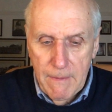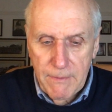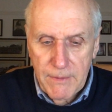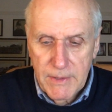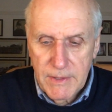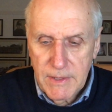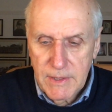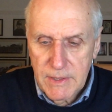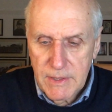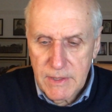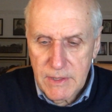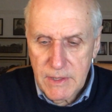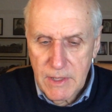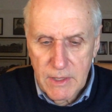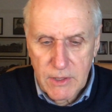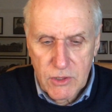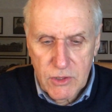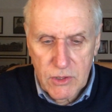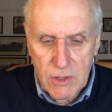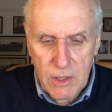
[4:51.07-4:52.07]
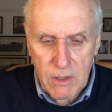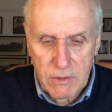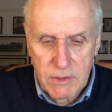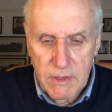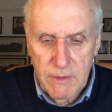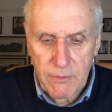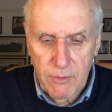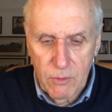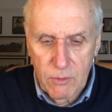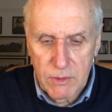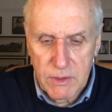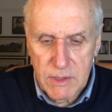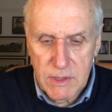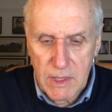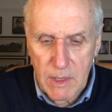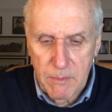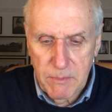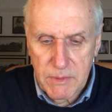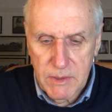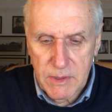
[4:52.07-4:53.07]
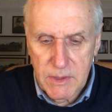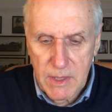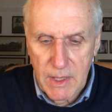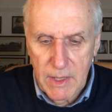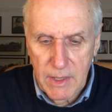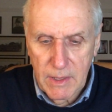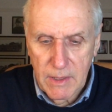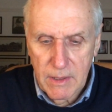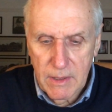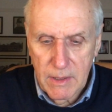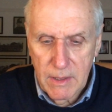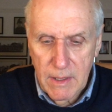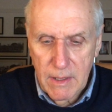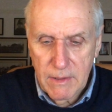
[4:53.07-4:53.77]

This is such a difficult step to take